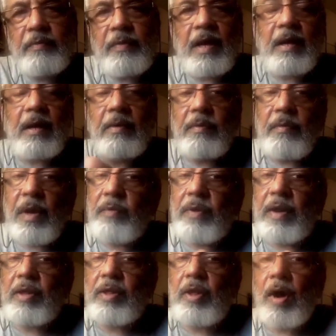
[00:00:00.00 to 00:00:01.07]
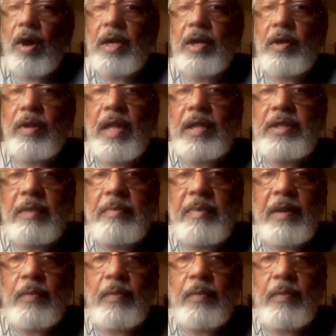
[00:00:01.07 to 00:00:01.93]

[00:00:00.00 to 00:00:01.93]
One would have thought, that she might